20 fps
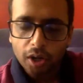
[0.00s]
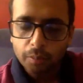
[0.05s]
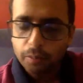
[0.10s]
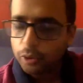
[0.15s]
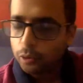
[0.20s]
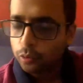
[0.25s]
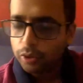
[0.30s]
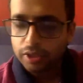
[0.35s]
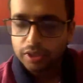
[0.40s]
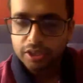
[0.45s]

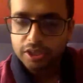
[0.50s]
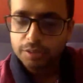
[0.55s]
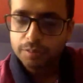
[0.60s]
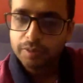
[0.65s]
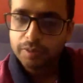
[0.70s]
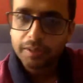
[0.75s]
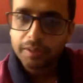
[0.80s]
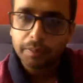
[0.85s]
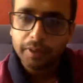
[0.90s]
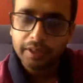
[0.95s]
between
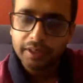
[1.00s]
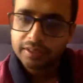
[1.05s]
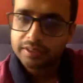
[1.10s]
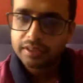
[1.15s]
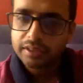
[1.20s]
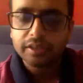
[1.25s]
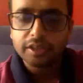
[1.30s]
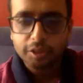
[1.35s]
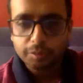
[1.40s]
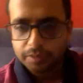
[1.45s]
Kashmiri Pandits and
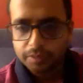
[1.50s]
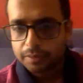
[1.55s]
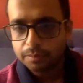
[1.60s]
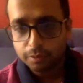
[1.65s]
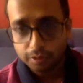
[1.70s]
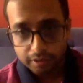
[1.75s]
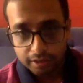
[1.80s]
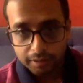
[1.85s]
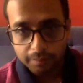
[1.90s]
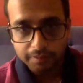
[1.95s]
Kashmiri
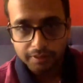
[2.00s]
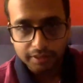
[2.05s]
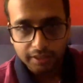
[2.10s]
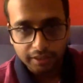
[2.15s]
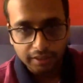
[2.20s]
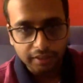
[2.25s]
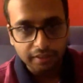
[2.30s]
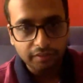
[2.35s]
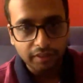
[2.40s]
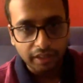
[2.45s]
Muslims in
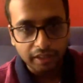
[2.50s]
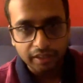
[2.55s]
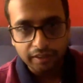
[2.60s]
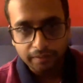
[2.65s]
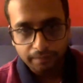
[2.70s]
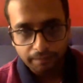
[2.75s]
the valley.